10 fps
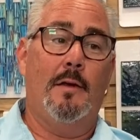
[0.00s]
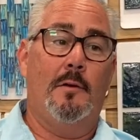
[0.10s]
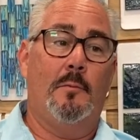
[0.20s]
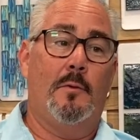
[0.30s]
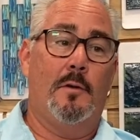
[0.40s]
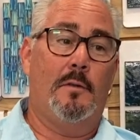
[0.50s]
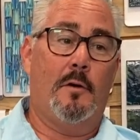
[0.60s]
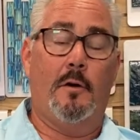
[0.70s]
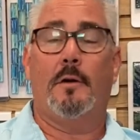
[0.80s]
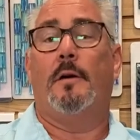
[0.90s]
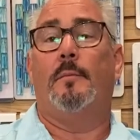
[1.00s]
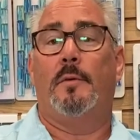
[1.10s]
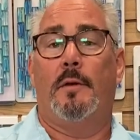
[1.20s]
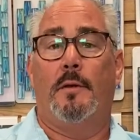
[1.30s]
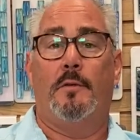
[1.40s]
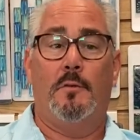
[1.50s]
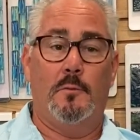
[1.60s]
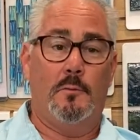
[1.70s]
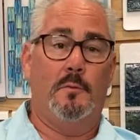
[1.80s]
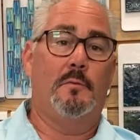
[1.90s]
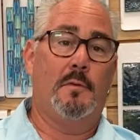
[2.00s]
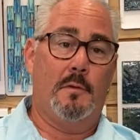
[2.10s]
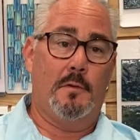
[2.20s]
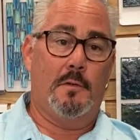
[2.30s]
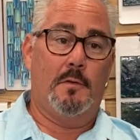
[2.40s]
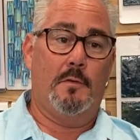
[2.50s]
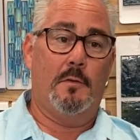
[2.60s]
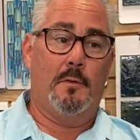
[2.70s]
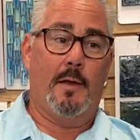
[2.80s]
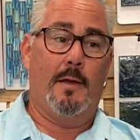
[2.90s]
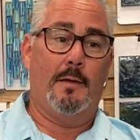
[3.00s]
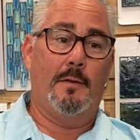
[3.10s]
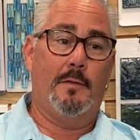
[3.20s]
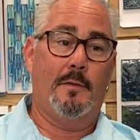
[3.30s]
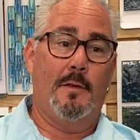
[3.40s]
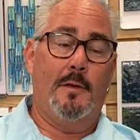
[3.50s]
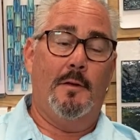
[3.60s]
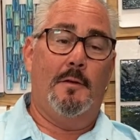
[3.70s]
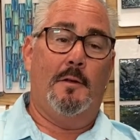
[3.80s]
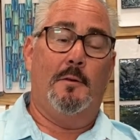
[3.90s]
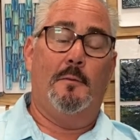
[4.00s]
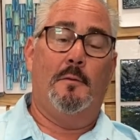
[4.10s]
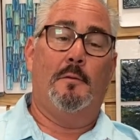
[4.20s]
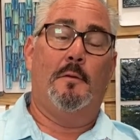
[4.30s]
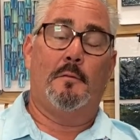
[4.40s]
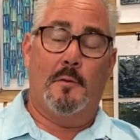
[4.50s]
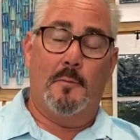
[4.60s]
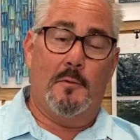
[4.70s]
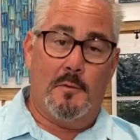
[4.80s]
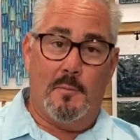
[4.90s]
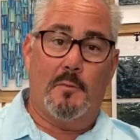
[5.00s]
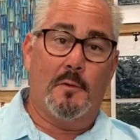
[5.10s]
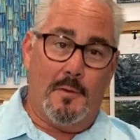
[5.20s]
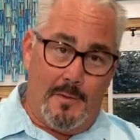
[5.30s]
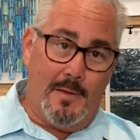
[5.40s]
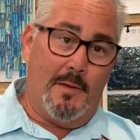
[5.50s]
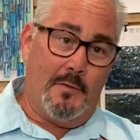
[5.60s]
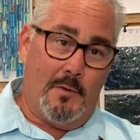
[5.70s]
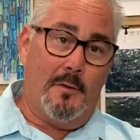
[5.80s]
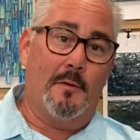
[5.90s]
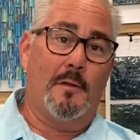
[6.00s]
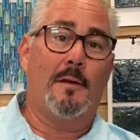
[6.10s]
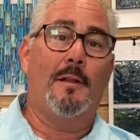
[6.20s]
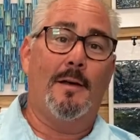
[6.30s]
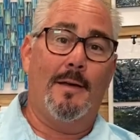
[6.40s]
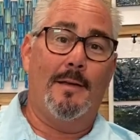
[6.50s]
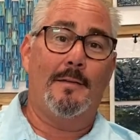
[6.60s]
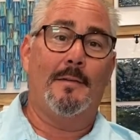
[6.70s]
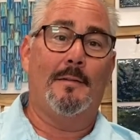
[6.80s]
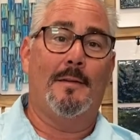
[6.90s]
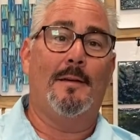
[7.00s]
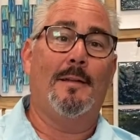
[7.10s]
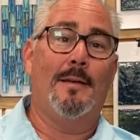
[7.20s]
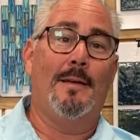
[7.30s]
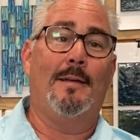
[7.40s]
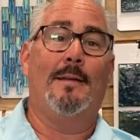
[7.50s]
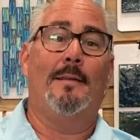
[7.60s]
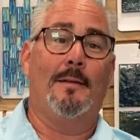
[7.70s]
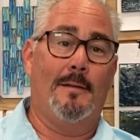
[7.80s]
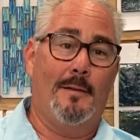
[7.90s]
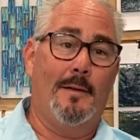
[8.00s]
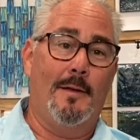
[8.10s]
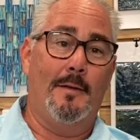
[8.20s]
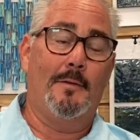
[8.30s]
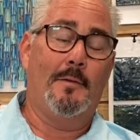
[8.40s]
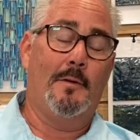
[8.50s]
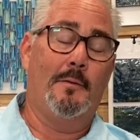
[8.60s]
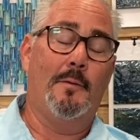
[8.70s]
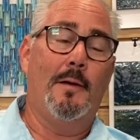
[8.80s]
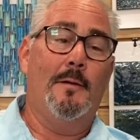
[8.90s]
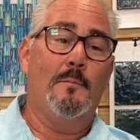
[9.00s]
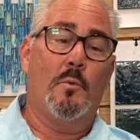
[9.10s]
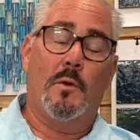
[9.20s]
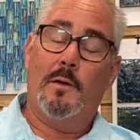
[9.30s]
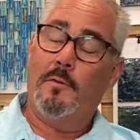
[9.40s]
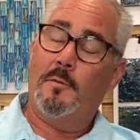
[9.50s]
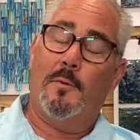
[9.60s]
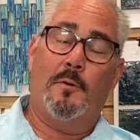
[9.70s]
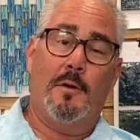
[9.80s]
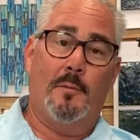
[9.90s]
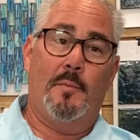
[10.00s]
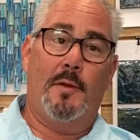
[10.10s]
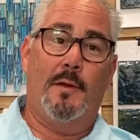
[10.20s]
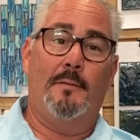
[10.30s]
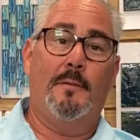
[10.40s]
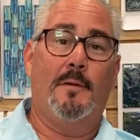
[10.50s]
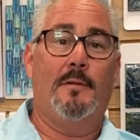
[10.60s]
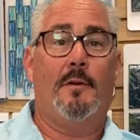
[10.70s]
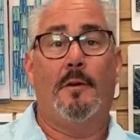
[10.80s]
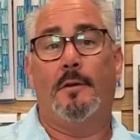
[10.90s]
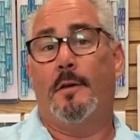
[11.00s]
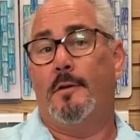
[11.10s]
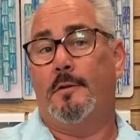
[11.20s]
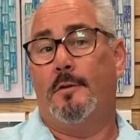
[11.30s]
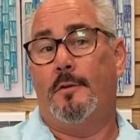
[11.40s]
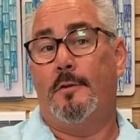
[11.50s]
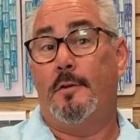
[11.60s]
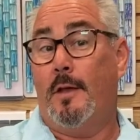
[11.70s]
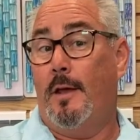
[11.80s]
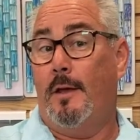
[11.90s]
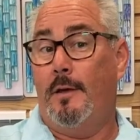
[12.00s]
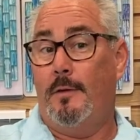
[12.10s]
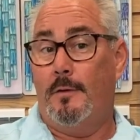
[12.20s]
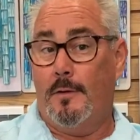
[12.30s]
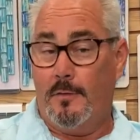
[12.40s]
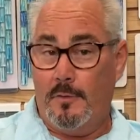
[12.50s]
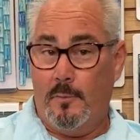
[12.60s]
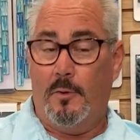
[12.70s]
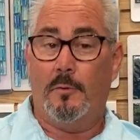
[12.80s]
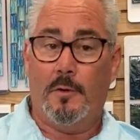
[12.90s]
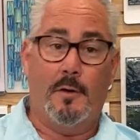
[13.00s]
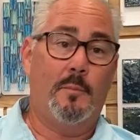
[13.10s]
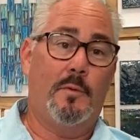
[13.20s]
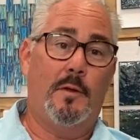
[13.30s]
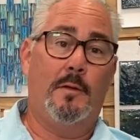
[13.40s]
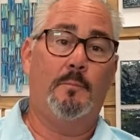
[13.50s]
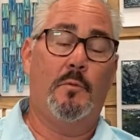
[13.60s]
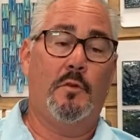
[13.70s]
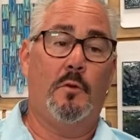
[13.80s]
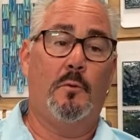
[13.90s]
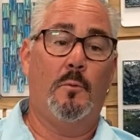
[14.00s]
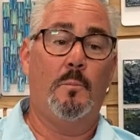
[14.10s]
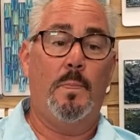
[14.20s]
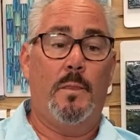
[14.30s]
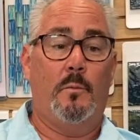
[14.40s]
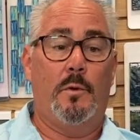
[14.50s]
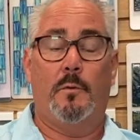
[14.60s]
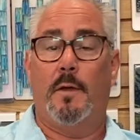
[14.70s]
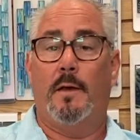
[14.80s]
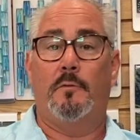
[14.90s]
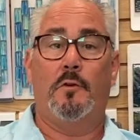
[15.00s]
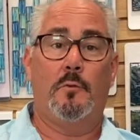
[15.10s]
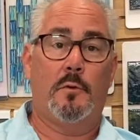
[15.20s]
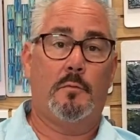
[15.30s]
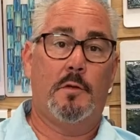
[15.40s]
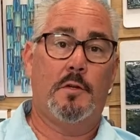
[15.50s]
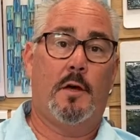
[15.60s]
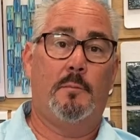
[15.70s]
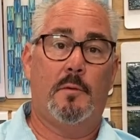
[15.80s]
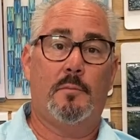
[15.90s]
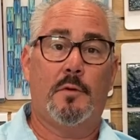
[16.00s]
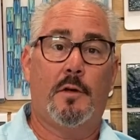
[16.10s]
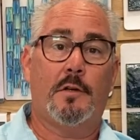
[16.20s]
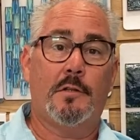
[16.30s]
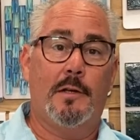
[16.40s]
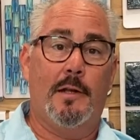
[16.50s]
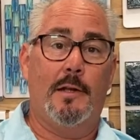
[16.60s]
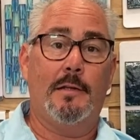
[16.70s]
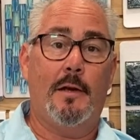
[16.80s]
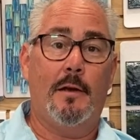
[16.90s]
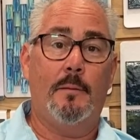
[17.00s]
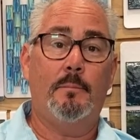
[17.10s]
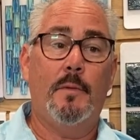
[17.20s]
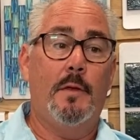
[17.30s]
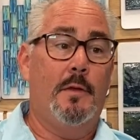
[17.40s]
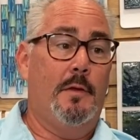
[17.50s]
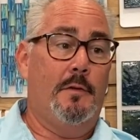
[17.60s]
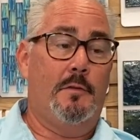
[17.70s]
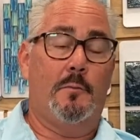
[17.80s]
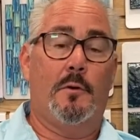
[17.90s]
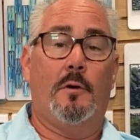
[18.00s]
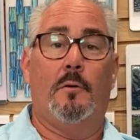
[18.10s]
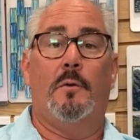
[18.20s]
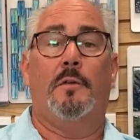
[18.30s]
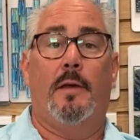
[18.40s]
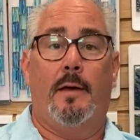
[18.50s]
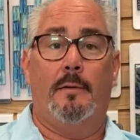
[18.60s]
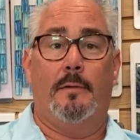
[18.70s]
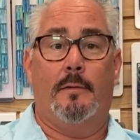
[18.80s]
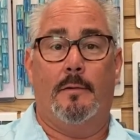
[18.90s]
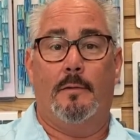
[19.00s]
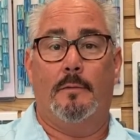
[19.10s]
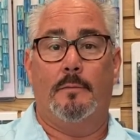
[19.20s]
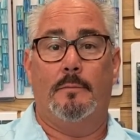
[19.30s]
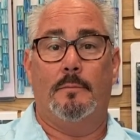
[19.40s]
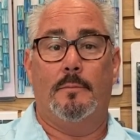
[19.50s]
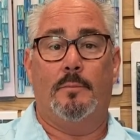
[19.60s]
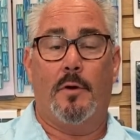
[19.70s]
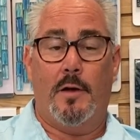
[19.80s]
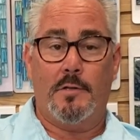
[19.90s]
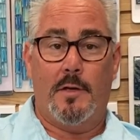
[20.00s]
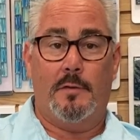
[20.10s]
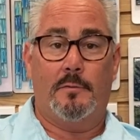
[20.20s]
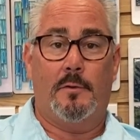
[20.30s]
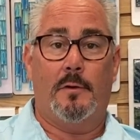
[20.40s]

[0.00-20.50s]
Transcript: with our company to the villages so that it's, the three most important things are the client, and the client. Mm-hmm. So we have a small company. It's our intention to stay a smaller company. So we only have 2 or 3 jobs in production at any time. So we're always at our projects for our